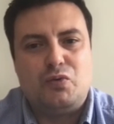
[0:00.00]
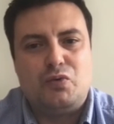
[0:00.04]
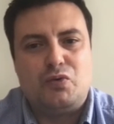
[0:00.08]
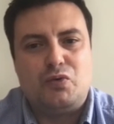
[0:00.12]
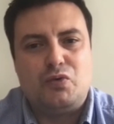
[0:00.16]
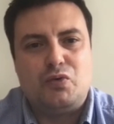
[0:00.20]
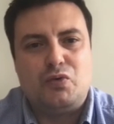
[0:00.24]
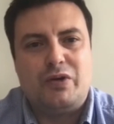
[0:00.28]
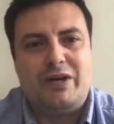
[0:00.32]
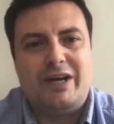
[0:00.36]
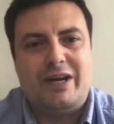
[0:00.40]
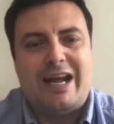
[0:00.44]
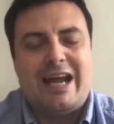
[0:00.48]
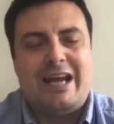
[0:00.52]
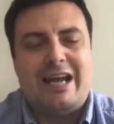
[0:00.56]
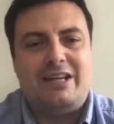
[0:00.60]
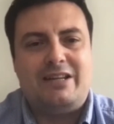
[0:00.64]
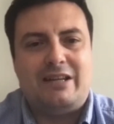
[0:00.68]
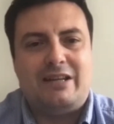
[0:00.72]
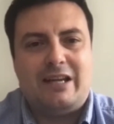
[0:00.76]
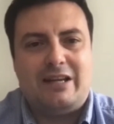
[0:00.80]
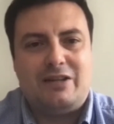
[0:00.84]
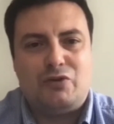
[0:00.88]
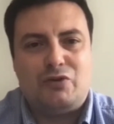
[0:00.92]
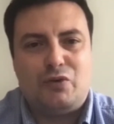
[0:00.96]
create
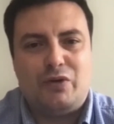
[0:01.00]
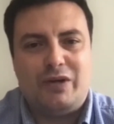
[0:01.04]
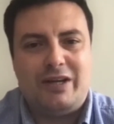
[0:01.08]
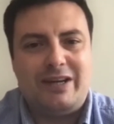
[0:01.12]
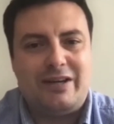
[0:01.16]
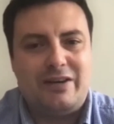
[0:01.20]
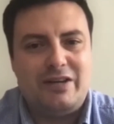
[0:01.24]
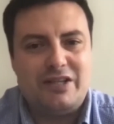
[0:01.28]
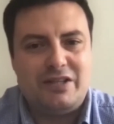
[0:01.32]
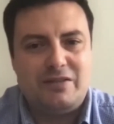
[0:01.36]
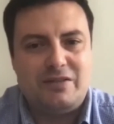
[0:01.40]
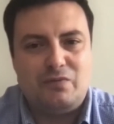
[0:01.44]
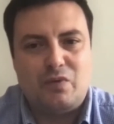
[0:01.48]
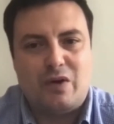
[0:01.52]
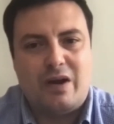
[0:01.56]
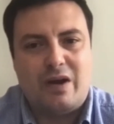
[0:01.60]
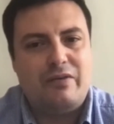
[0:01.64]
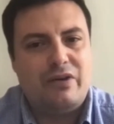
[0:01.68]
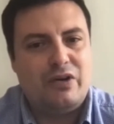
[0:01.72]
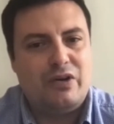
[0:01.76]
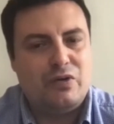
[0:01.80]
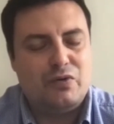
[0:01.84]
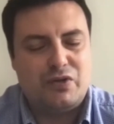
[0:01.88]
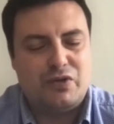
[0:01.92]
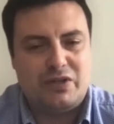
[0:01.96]
and to increase in
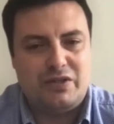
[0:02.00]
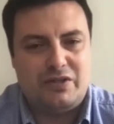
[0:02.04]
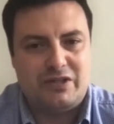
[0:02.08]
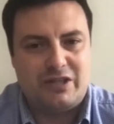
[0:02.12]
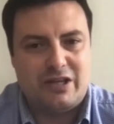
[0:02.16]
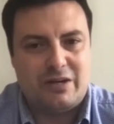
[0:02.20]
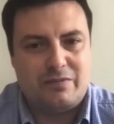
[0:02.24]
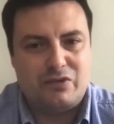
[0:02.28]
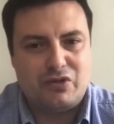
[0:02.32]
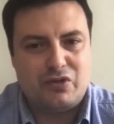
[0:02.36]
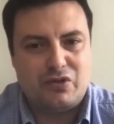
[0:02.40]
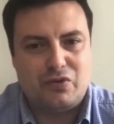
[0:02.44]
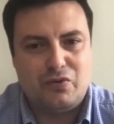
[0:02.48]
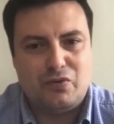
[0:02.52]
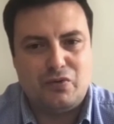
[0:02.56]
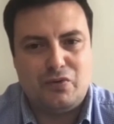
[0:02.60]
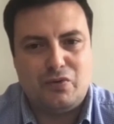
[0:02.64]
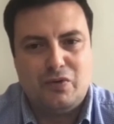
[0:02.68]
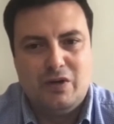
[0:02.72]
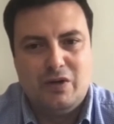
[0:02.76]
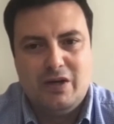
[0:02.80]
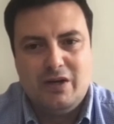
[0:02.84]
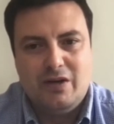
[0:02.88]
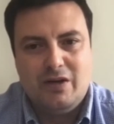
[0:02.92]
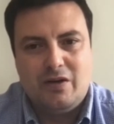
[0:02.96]
revenues in terms
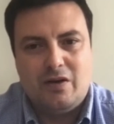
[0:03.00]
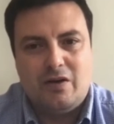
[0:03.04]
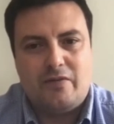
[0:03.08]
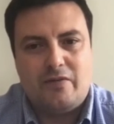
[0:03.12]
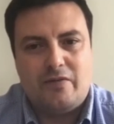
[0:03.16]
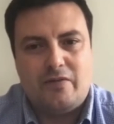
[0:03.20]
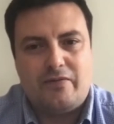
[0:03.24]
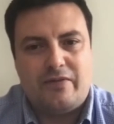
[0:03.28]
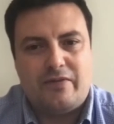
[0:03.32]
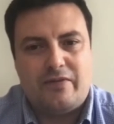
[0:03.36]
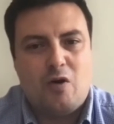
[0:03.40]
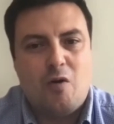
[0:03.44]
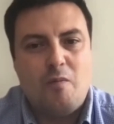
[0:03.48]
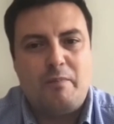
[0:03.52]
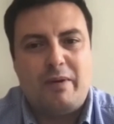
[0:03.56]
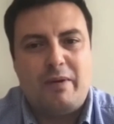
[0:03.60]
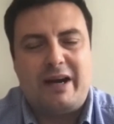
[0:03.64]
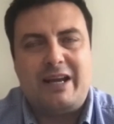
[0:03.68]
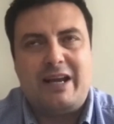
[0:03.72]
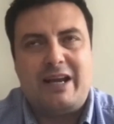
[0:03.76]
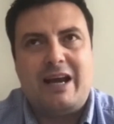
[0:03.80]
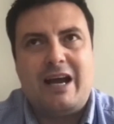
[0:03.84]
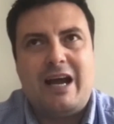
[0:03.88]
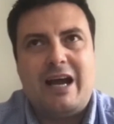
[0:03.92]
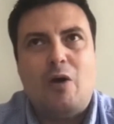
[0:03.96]
of a company,
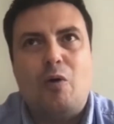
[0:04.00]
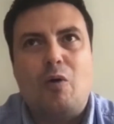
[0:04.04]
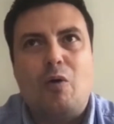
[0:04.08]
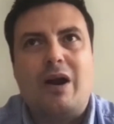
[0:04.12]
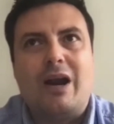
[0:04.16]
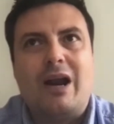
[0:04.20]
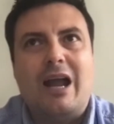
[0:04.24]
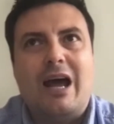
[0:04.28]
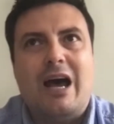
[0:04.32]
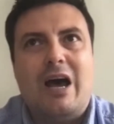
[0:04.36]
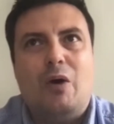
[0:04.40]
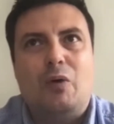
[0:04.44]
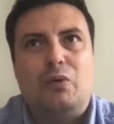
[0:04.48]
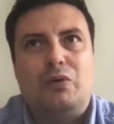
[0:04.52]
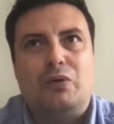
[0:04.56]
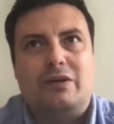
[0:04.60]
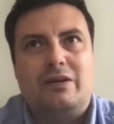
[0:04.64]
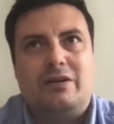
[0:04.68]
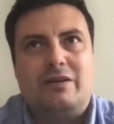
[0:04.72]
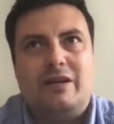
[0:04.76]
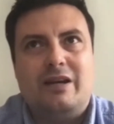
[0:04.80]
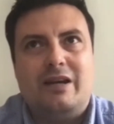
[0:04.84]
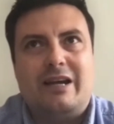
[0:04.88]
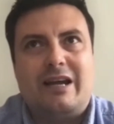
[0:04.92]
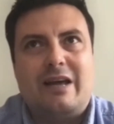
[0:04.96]
and how cloud
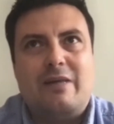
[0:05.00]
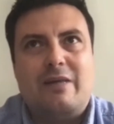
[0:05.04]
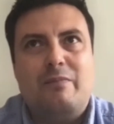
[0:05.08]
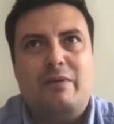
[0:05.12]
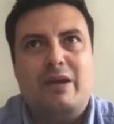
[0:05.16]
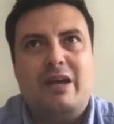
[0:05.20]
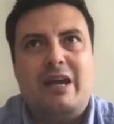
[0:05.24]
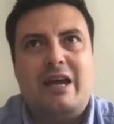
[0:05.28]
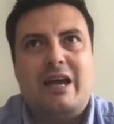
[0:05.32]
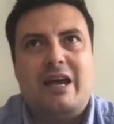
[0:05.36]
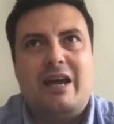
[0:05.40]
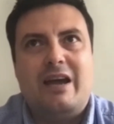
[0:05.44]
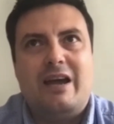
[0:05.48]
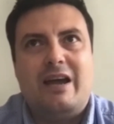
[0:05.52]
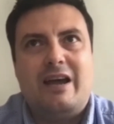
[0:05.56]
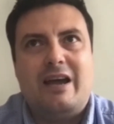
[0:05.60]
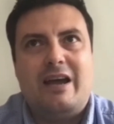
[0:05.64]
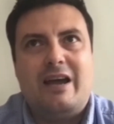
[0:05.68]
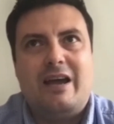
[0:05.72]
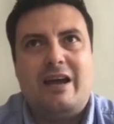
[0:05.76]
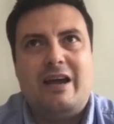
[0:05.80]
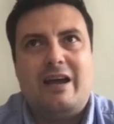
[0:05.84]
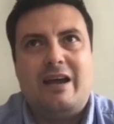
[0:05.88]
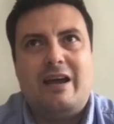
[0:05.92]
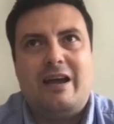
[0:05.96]
can be
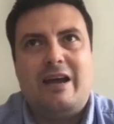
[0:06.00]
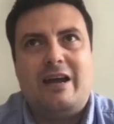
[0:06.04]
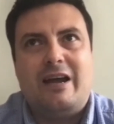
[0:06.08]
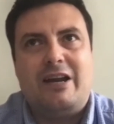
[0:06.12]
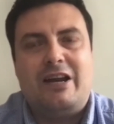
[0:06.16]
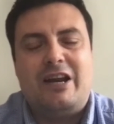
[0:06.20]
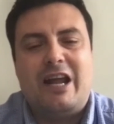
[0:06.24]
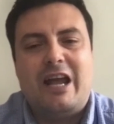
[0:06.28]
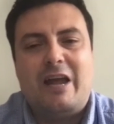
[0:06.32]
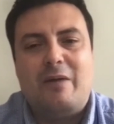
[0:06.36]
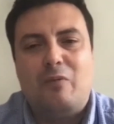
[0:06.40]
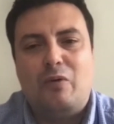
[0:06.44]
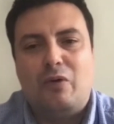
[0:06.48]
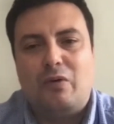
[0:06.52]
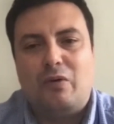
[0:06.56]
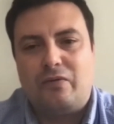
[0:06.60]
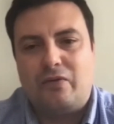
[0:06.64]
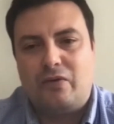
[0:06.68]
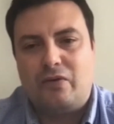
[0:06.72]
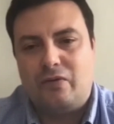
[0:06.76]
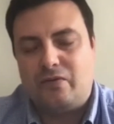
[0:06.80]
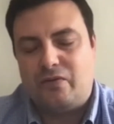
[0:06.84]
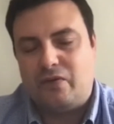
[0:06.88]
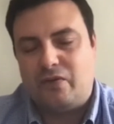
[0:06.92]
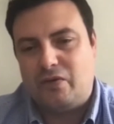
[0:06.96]
an enabler
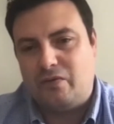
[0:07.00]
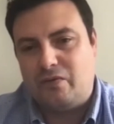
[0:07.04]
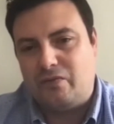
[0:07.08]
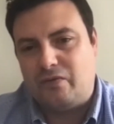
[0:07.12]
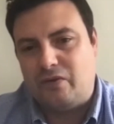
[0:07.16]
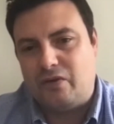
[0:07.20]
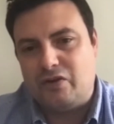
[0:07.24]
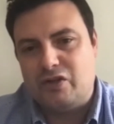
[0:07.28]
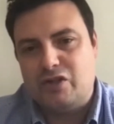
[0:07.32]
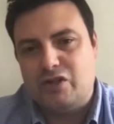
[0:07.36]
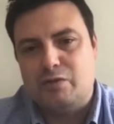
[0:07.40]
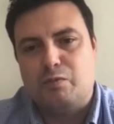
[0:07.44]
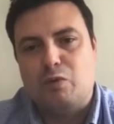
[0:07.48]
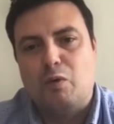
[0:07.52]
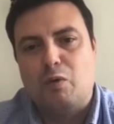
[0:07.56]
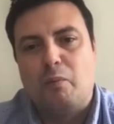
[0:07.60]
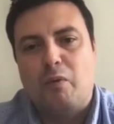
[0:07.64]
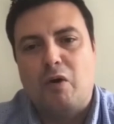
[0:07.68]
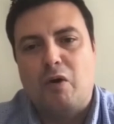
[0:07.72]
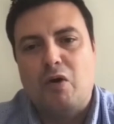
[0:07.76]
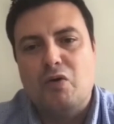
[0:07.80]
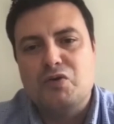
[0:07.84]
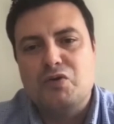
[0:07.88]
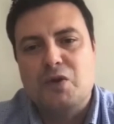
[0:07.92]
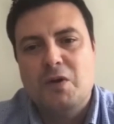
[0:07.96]
for this
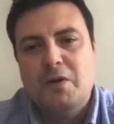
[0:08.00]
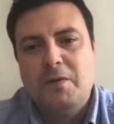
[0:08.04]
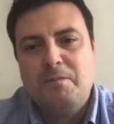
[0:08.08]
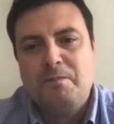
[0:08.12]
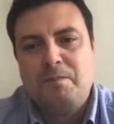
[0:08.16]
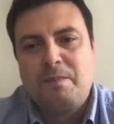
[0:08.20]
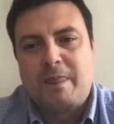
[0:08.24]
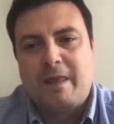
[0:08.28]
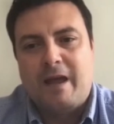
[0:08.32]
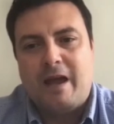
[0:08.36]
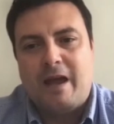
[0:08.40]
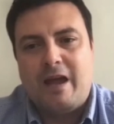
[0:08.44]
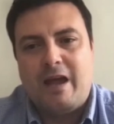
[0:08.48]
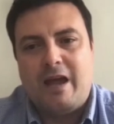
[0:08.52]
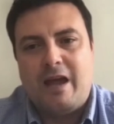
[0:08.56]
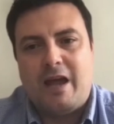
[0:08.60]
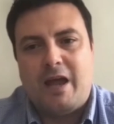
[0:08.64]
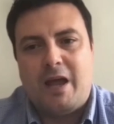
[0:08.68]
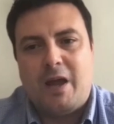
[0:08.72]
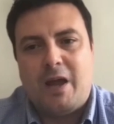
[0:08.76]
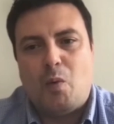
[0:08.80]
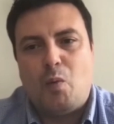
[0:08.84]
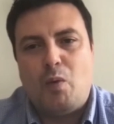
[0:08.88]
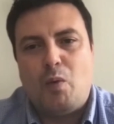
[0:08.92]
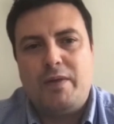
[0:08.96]
purpose,
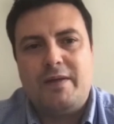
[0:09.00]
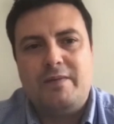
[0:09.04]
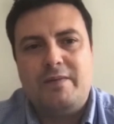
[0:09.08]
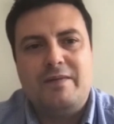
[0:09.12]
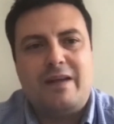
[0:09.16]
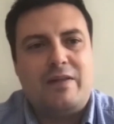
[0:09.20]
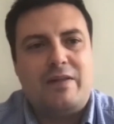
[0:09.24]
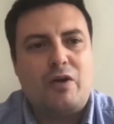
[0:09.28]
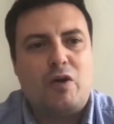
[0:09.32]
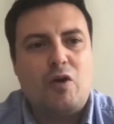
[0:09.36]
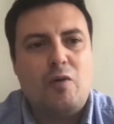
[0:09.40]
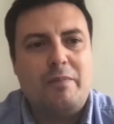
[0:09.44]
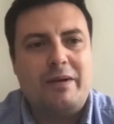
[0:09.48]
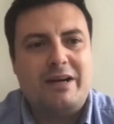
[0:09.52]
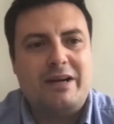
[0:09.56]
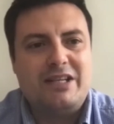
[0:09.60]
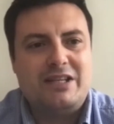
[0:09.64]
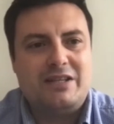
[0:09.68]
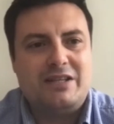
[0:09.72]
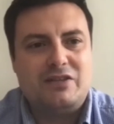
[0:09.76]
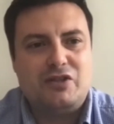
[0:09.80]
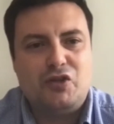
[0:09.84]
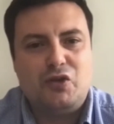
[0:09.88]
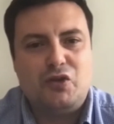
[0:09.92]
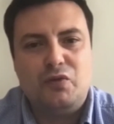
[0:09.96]
we think that the
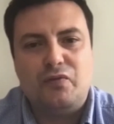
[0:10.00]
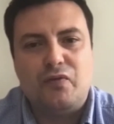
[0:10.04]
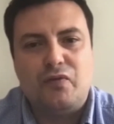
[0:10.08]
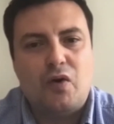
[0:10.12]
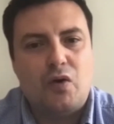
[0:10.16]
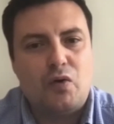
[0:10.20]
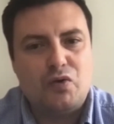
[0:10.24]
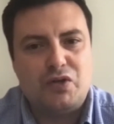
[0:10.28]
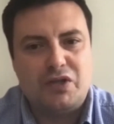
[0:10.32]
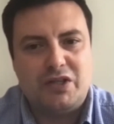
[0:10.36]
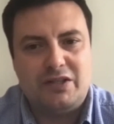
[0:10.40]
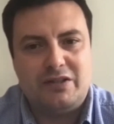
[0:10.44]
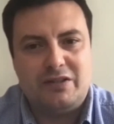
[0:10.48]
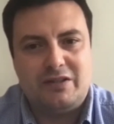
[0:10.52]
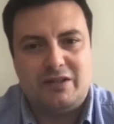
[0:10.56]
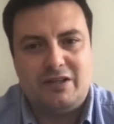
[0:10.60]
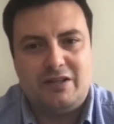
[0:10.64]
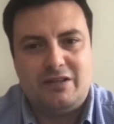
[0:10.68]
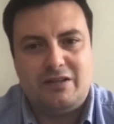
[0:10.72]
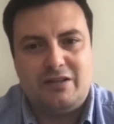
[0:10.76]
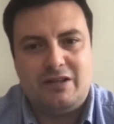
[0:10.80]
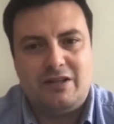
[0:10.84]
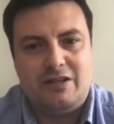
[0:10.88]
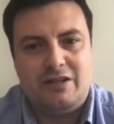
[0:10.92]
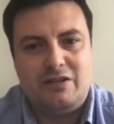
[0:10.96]
companies should focus
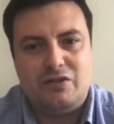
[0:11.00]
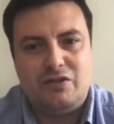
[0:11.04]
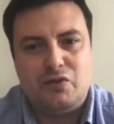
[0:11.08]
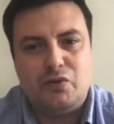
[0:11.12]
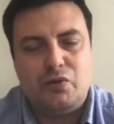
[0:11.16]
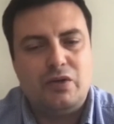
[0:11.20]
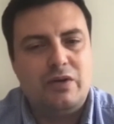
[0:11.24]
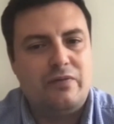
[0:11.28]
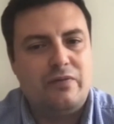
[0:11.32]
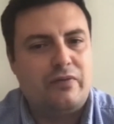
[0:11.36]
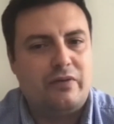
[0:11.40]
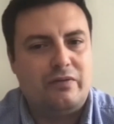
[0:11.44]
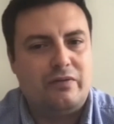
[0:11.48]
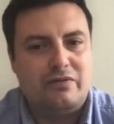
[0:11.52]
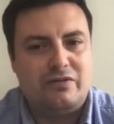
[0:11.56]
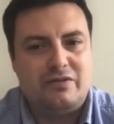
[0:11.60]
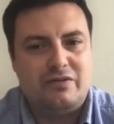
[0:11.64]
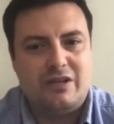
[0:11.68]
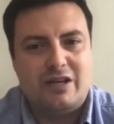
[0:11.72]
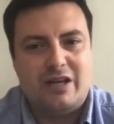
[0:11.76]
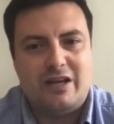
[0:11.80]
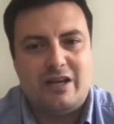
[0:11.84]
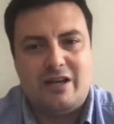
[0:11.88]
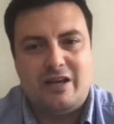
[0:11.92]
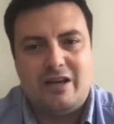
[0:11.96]
in two
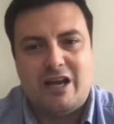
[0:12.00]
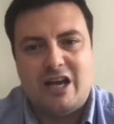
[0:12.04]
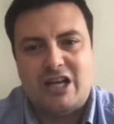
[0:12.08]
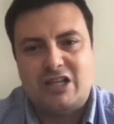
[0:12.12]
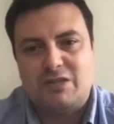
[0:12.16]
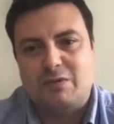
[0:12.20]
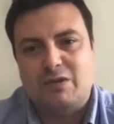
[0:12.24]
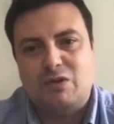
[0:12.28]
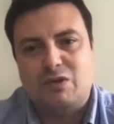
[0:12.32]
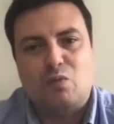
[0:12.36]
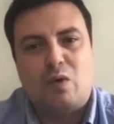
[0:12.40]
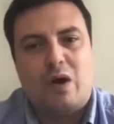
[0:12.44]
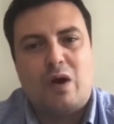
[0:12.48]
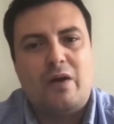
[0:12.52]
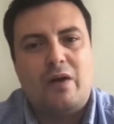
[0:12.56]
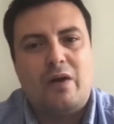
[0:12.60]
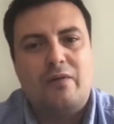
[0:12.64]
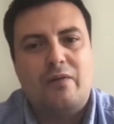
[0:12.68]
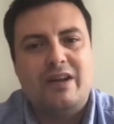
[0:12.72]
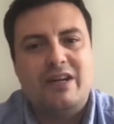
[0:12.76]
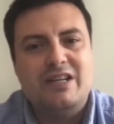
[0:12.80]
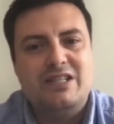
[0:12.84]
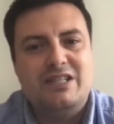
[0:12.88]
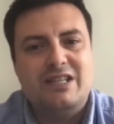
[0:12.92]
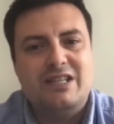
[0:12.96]
different aspects. One of them is